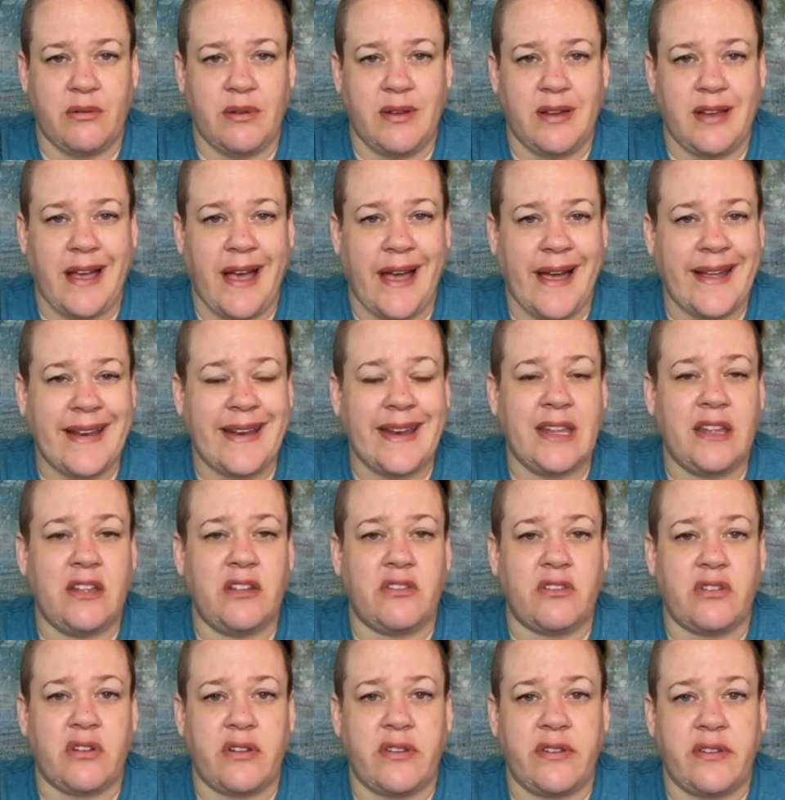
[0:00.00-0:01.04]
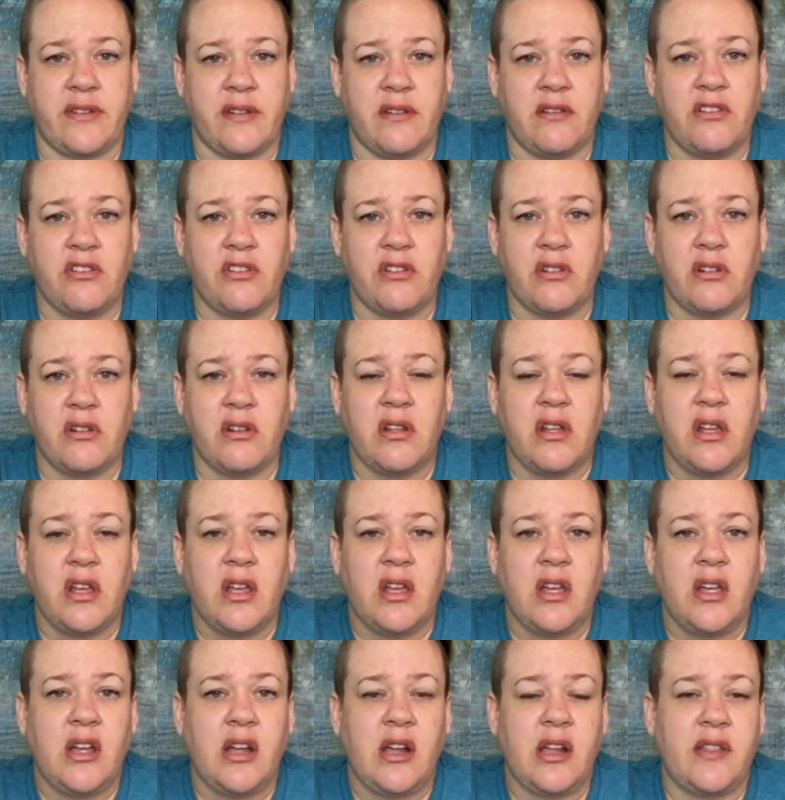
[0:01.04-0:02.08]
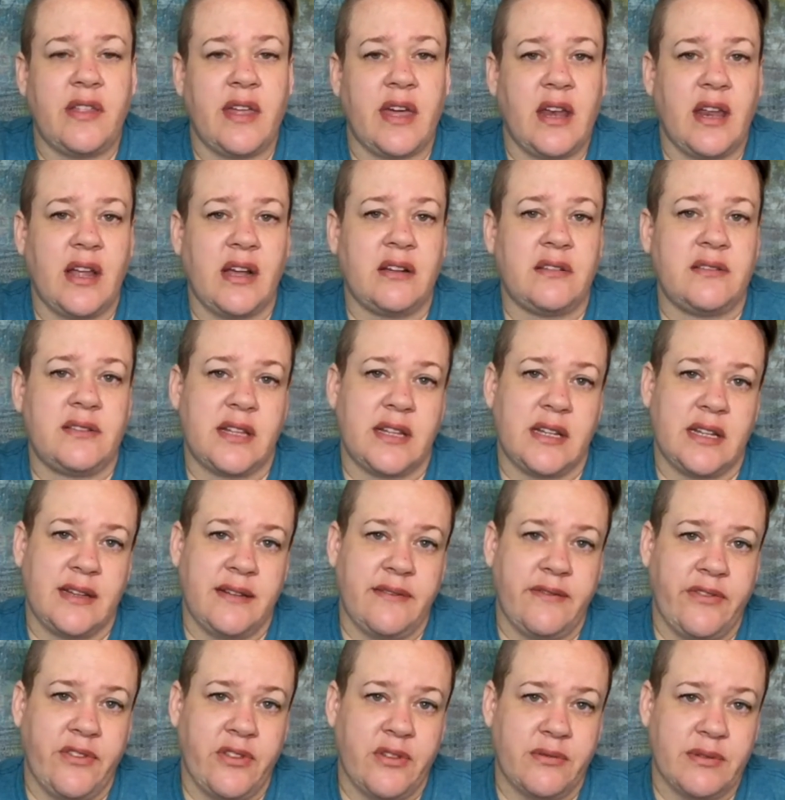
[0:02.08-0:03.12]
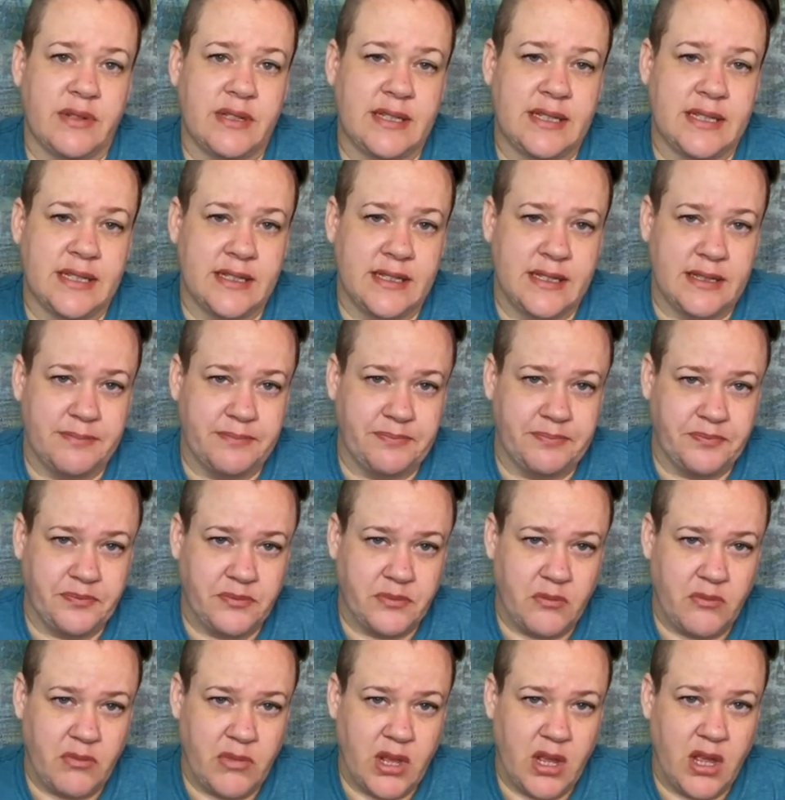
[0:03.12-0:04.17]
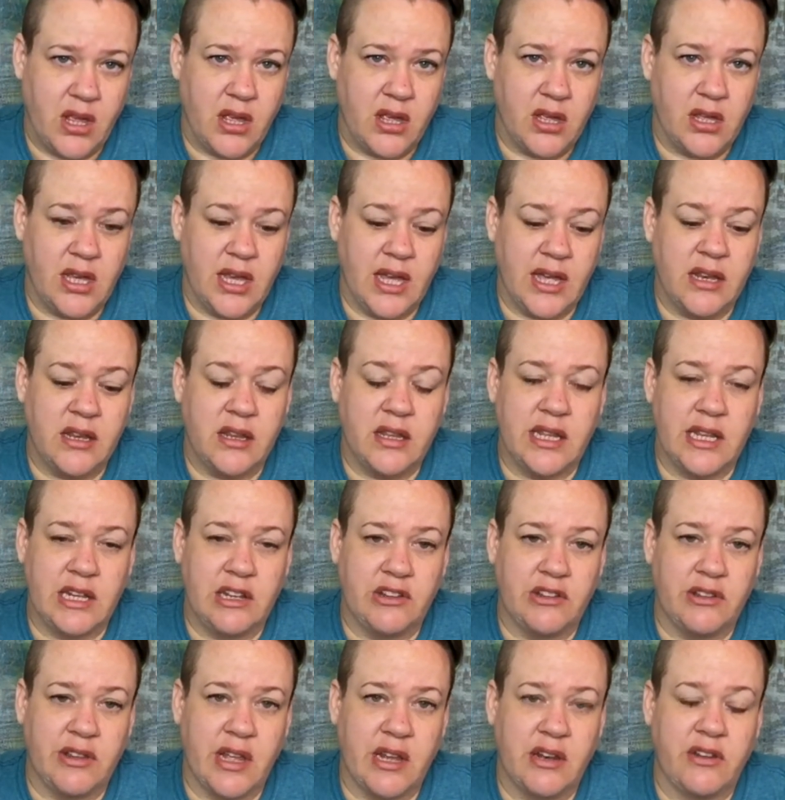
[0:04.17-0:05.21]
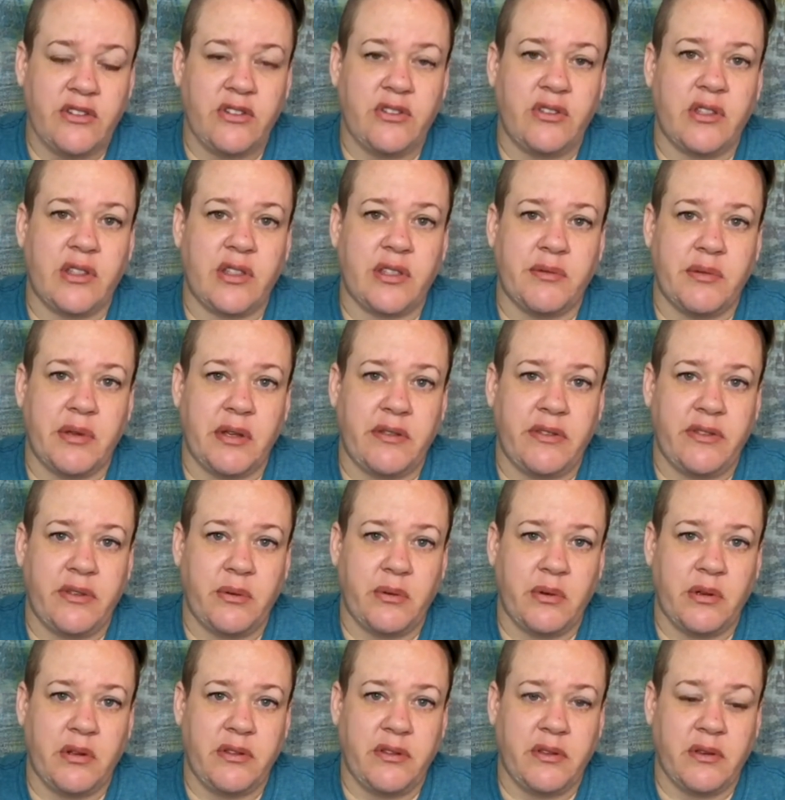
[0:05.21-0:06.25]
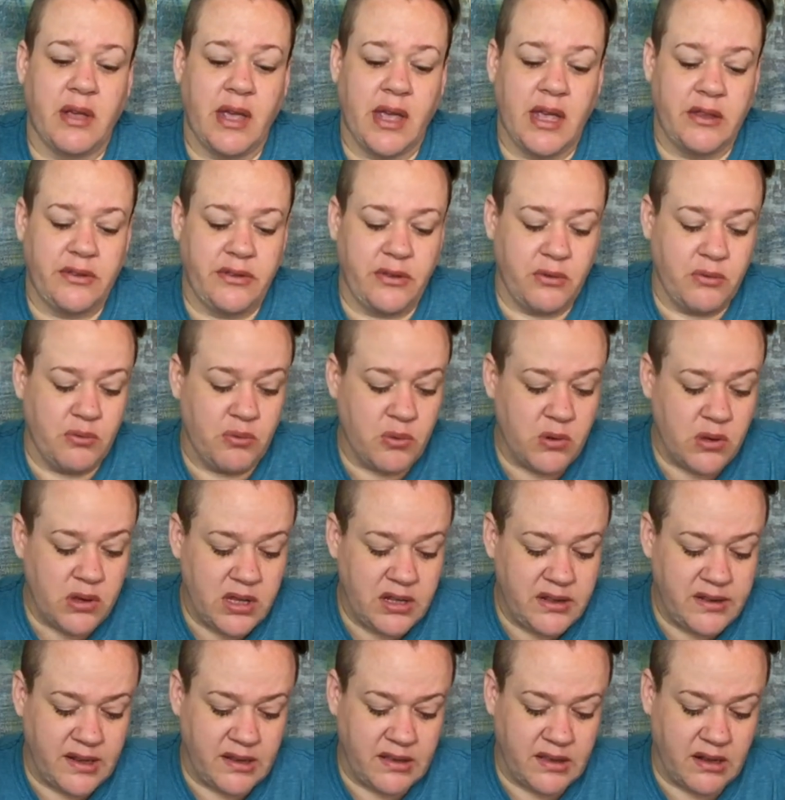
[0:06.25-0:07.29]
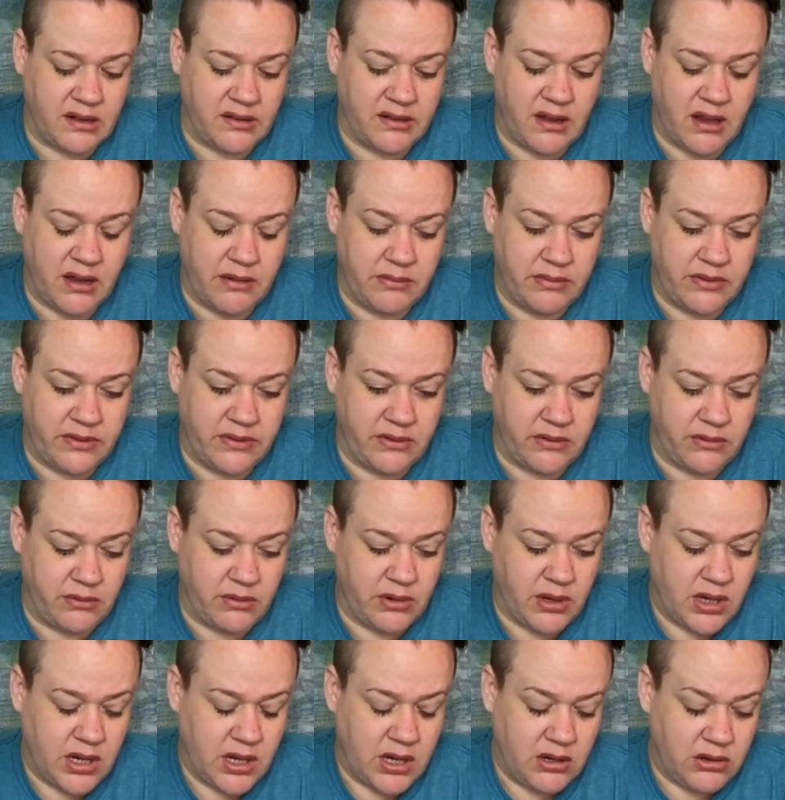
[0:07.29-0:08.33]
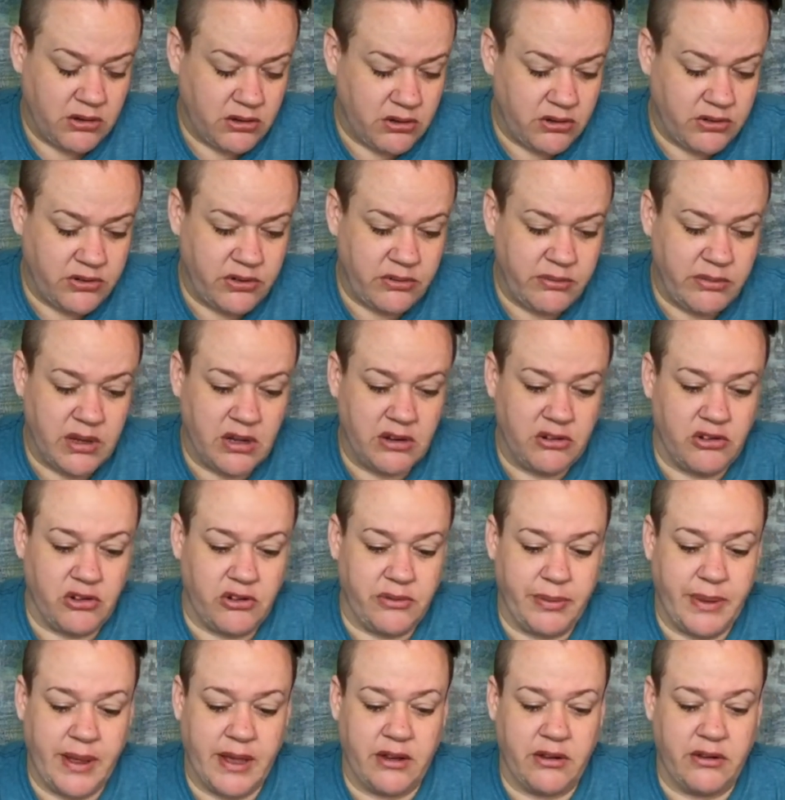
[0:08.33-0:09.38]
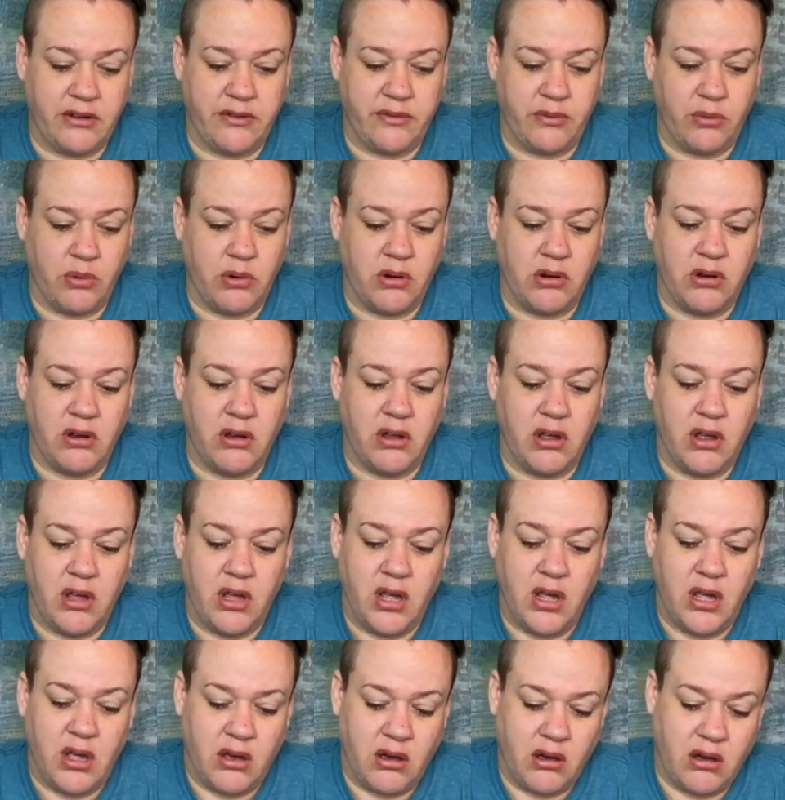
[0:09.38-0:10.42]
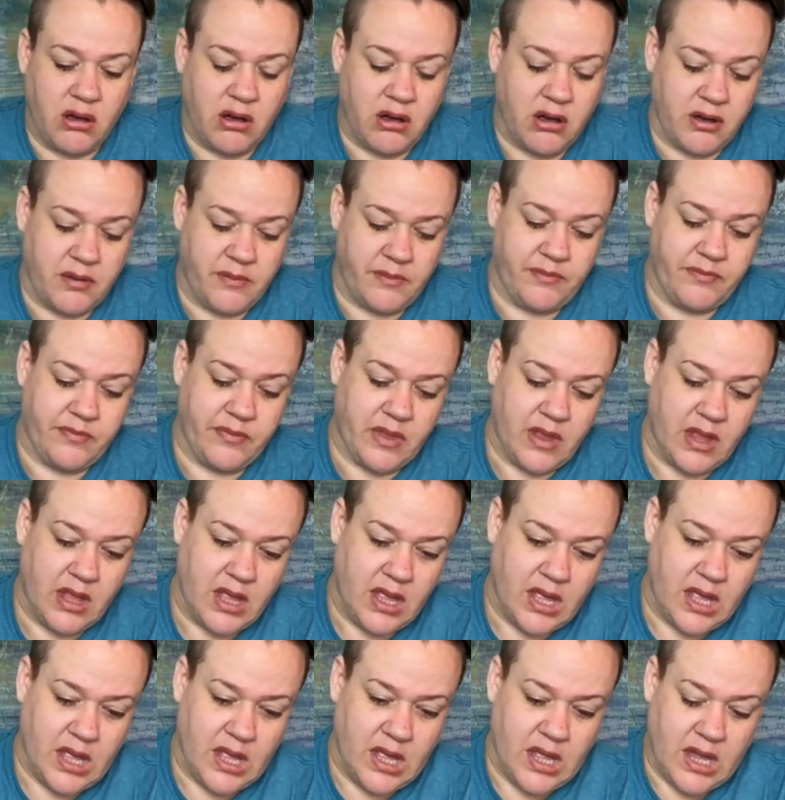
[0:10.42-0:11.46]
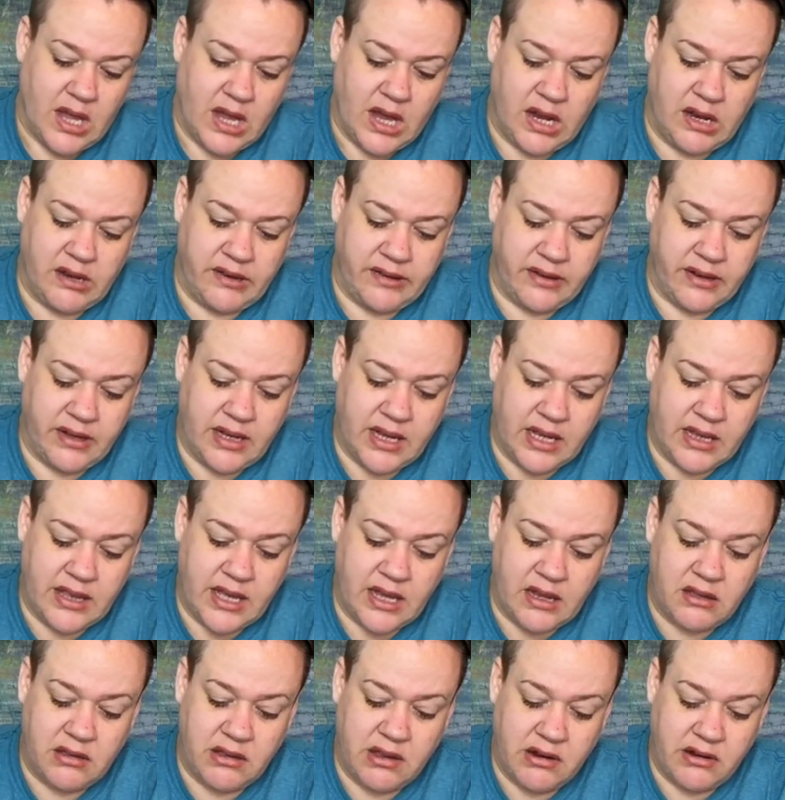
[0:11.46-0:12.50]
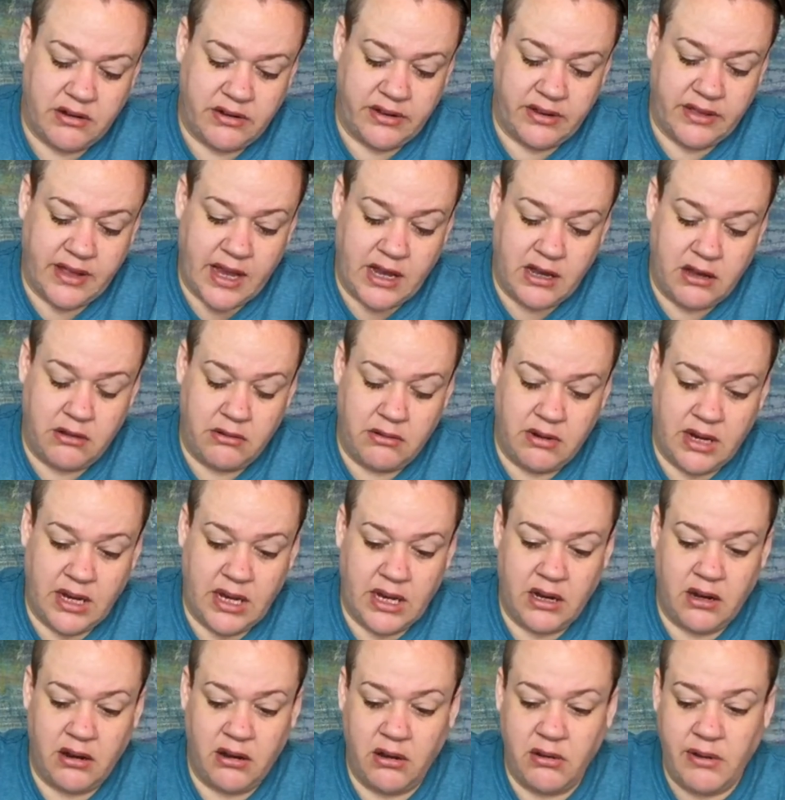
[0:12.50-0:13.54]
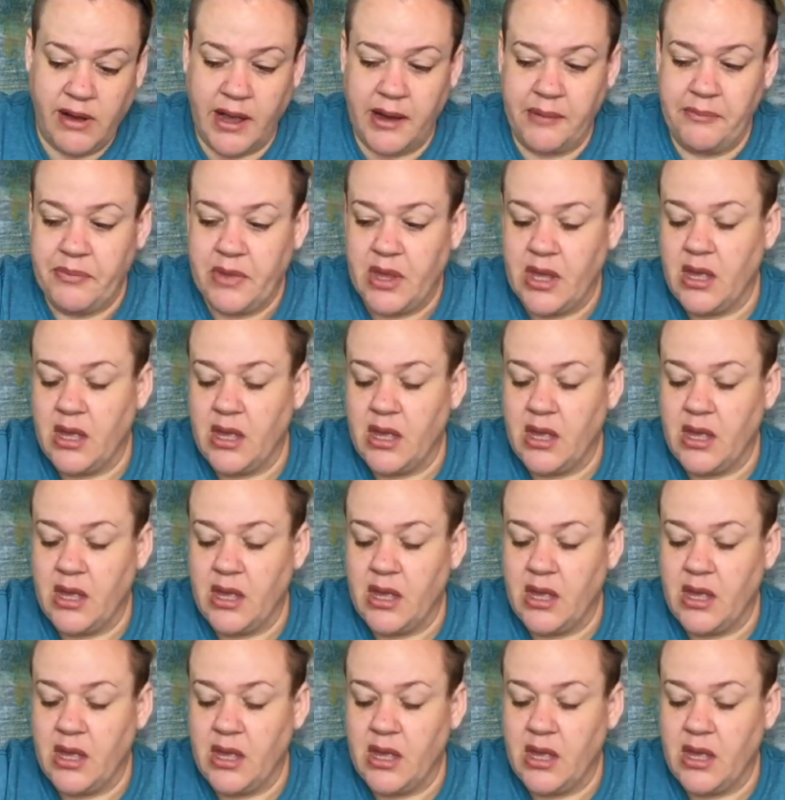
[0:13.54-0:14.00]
guiding your decision, and that outside influences can lead you then to the Three of Swords. Okay, so really take that time to do some introspective work, and to get that clarity that you need. Okay.